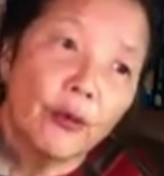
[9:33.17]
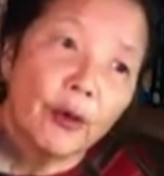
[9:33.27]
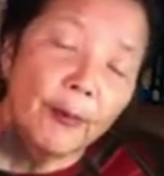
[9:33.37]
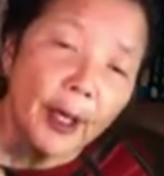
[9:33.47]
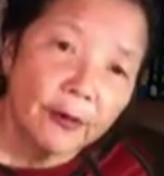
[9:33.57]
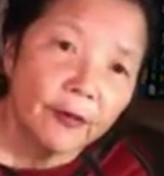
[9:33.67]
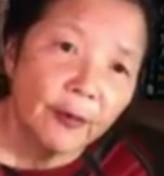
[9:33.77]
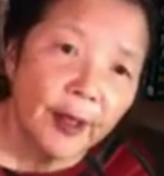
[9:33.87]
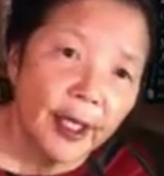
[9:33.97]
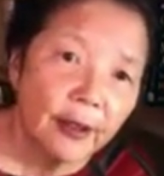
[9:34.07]
apart
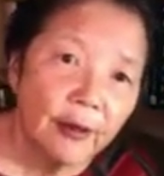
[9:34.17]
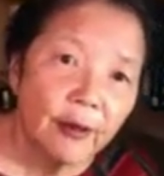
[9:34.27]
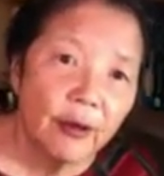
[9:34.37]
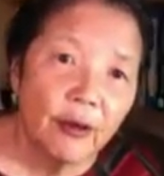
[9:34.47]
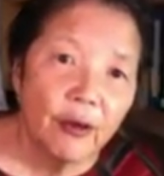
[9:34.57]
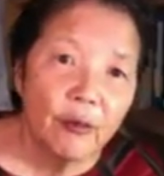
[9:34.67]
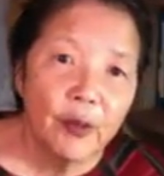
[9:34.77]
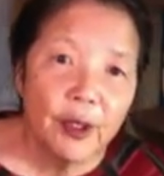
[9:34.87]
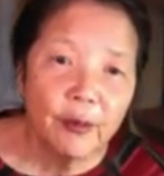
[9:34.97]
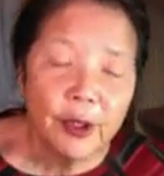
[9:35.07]
from that,
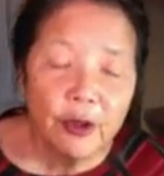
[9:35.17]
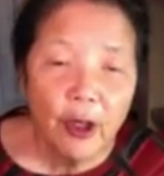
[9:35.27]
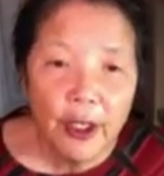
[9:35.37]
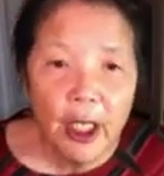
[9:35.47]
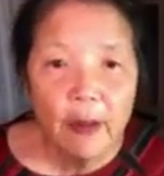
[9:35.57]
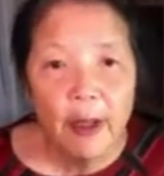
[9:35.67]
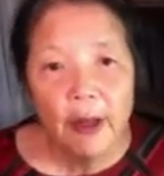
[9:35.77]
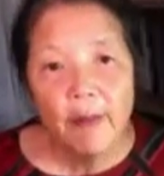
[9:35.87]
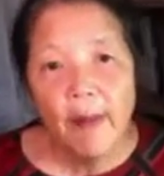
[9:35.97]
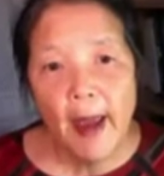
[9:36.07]
we're talking
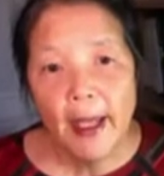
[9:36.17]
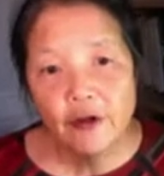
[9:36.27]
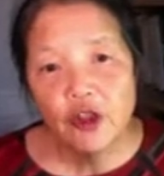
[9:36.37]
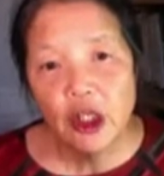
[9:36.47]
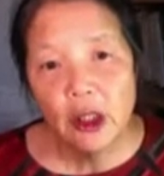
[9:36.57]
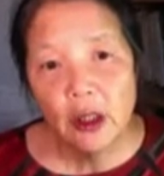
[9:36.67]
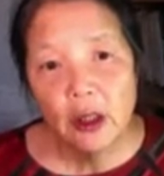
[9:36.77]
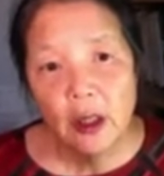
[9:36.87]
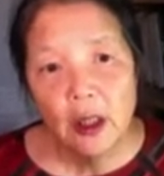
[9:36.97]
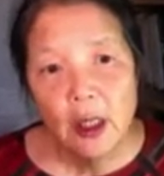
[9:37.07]
about matching
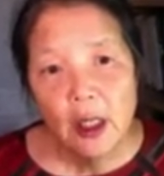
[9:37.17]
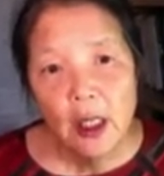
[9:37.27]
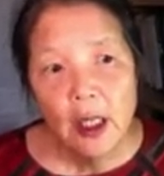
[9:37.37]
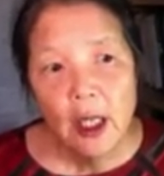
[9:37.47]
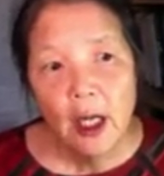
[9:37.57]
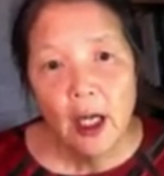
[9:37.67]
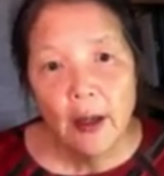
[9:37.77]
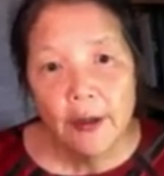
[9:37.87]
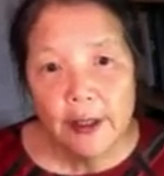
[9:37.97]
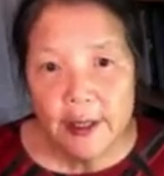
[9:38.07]

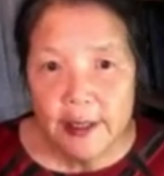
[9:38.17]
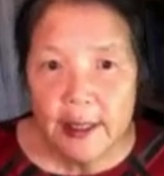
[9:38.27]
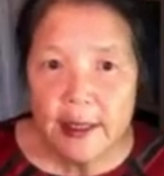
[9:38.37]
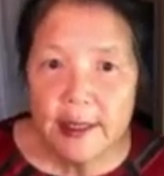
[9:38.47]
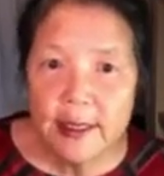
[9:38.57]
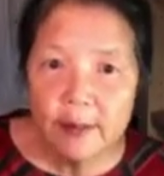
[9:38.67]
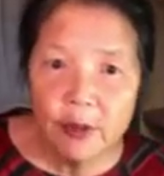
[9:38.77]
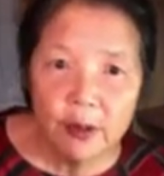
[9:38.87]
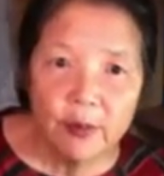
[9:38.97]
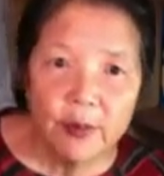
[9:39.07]
the disease
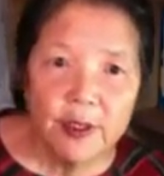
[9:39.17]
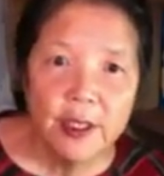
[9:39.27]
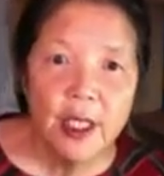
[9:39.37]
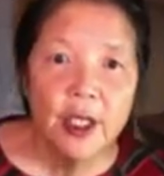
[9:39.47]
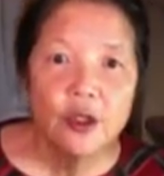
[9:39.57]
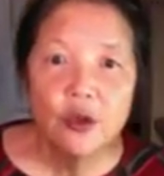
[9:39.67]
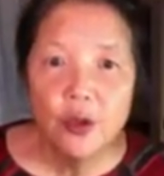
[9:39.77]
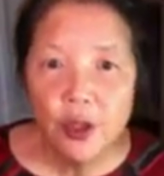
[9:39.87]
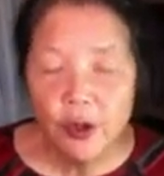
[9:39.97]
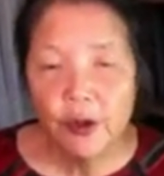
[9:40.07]
symptoms to
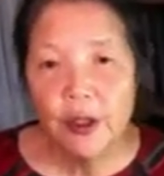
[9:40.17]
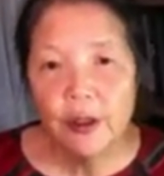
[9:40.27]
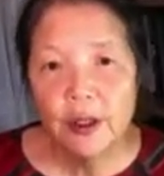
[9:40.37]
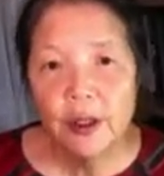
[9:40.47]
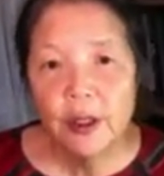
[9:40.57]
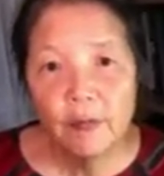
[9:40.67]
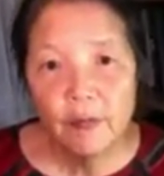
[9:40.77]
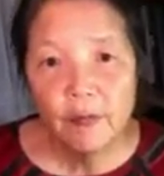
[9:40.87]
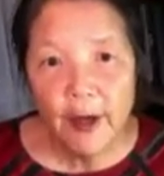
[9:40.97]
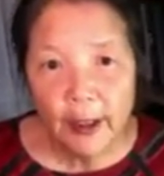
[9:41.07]
the current
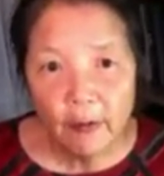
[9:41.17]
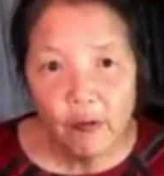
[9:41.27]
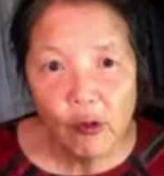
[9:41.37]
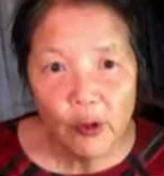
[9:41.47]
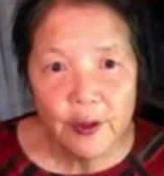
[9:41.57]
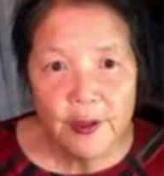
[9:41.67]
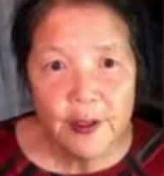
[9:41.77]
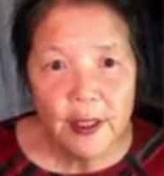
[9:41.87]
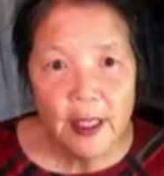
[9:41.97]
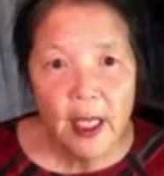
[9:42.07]
vital
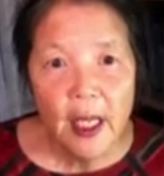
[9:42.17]
force,